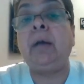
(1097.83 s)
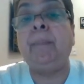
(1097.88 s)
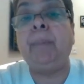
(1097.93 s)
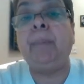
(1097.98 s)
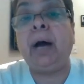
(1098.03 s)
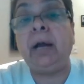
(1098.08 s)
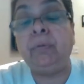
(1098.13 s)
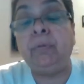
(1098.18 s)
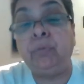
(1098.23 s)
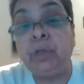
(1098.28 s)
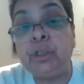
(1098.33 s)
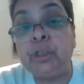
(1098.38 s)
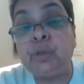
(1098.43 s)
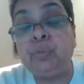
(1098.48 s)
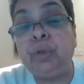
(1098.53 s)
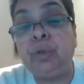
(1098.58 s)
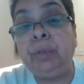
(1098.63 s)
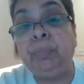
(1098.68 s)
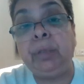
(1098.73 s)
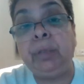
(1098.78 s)
by which
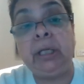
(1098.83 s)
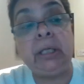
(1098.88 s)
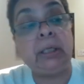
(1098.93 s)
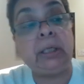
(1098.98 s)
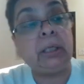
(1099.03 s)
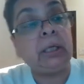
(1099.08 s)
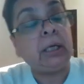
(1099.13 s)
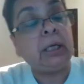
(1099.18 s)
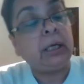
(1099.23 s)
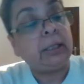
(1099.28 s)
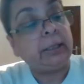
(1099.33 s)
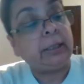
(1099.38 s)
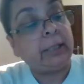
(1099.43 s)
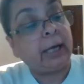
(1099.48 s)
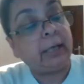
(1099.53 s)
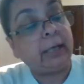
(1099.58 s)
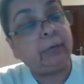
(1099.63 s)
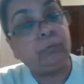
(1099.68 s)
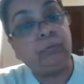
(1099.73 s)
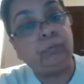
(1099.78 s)
we mean
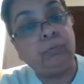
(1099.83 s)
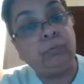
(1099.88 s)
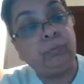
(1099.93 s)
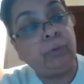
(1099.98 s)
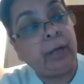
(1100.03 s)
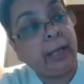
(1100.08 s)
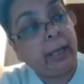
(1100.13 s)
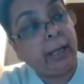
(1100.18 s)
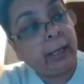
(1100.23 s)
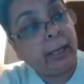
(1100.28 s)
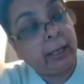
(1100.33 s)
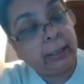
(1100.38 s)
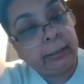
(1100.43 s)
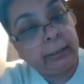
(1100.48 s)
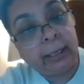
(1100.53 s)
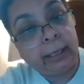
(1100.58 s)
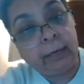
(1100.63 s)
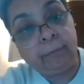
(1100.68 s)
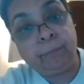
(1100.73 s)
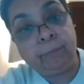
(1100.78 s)
that air
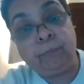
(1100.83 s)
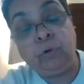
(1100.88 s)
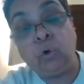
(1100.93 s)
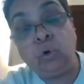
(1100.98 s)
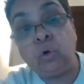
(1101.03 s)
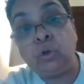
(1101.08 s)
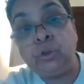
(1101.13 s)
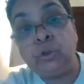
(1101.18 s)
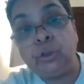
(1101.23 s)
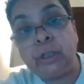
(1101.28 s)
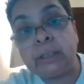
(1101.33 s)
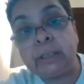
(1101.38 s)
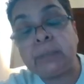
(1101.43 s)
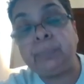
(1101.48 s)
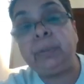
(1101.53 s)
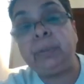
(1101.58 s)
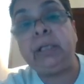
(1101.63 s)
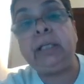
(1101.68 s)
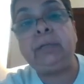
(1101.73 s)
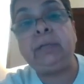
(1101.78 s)
can flow
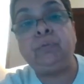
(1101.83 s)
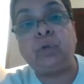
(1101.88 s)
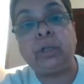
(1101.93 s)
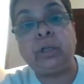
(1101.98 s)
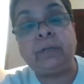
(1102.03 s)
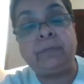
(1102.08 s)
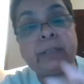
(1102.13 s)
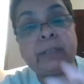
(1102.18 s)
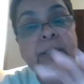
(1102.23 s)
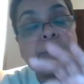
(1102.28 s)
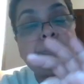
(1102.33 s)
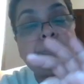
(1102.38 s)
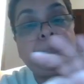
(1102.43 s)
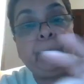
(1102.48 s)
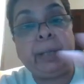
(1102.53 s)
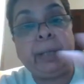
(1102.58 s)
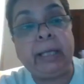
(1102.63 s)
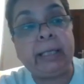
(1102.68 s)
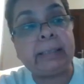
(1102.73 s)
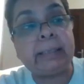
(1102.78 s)
just beneath whatever
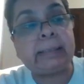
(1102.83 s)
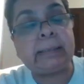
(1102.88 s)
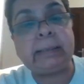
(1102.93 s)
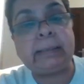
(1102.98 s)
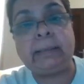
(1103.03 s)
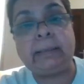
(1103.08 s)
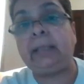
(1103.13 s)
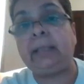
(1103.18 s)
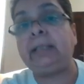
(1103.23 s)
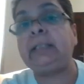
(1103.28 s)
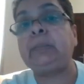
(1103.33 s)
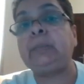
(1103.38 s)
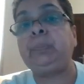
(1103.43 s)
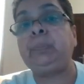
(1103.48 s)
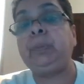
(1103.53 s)
space there is